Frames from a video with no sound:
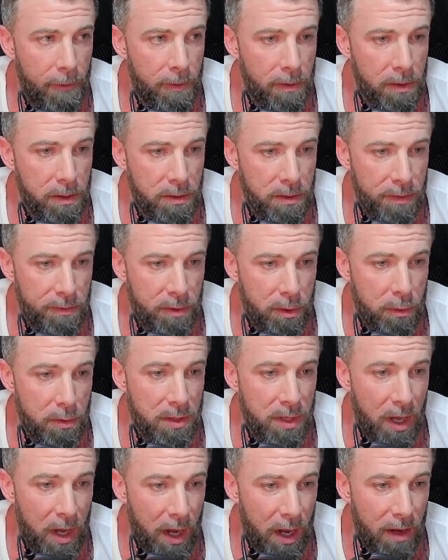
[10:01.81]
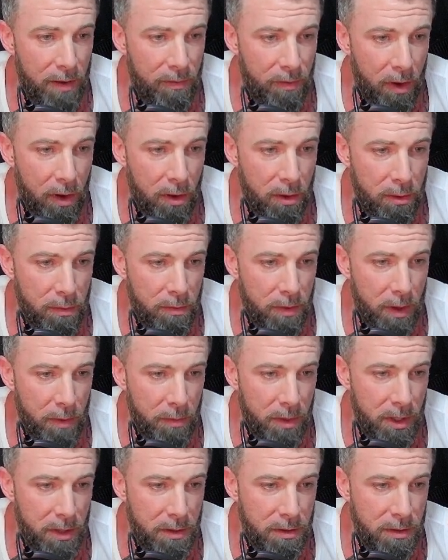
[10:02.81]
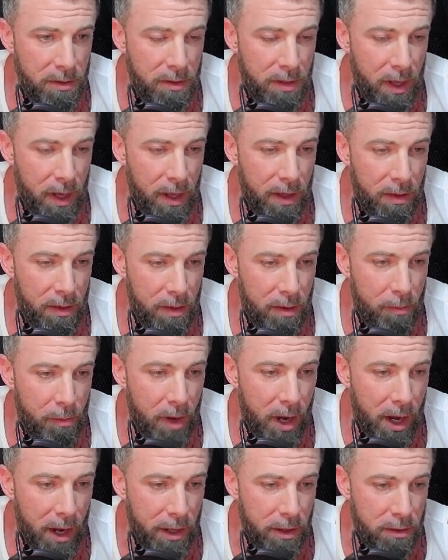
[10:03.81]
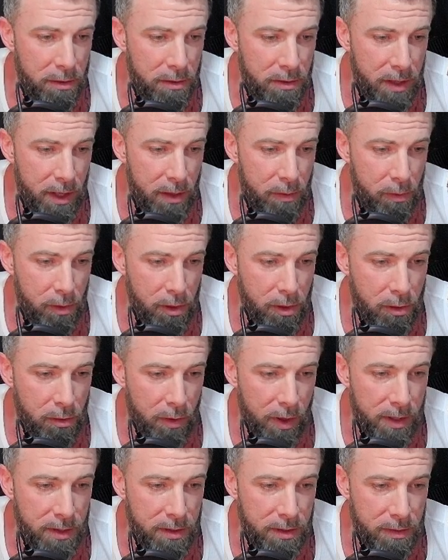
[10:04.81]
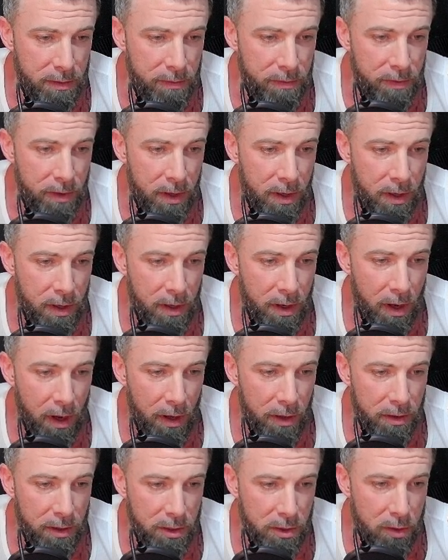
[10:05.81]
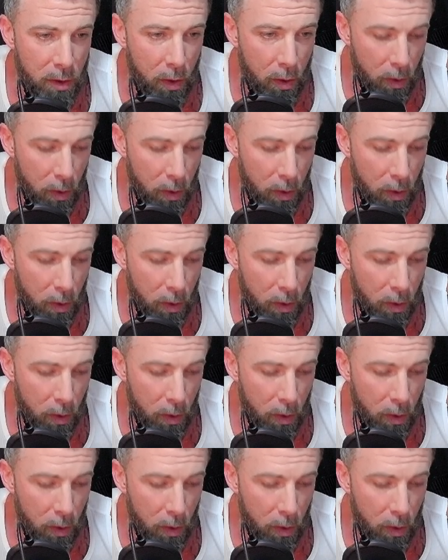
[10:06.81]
Because if there was high volume, that means that the buyers that were aggressive on this whole